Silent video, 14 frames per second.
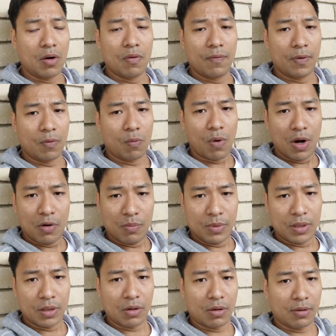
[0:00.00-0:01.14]

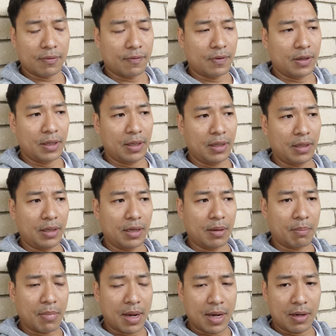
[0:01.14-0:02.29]
overwhelming of the
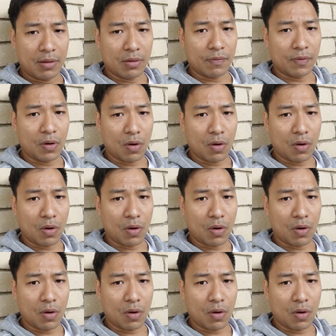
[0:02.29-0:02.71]
amount of